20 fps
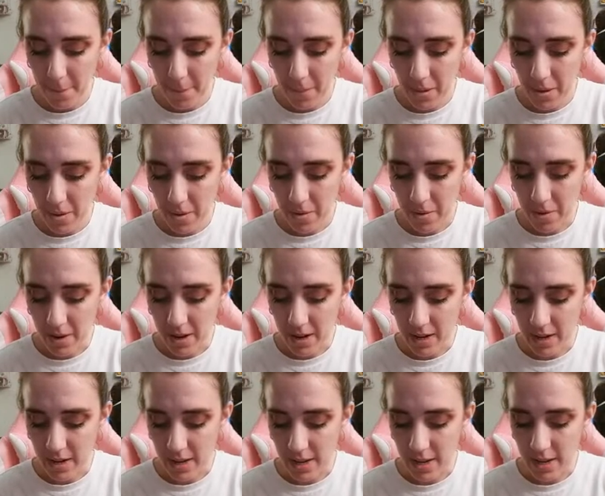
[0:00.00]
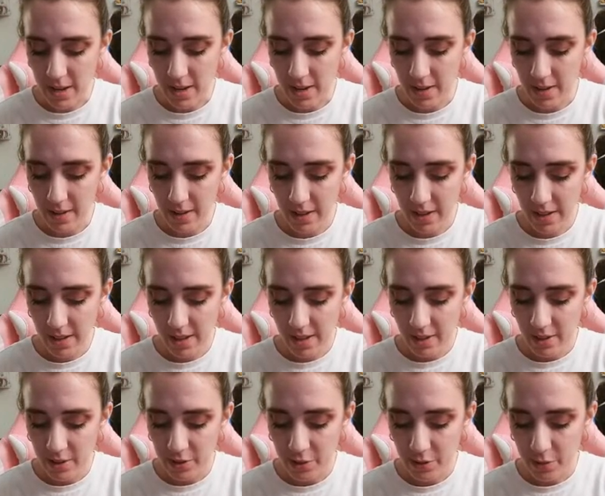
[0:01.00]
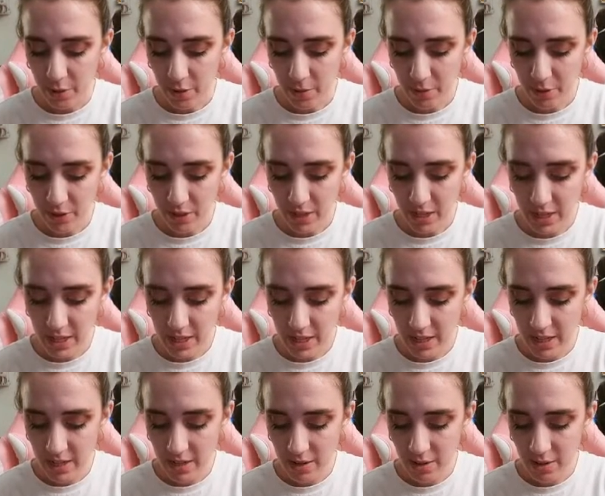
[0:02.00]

Alrighty. So we're almost done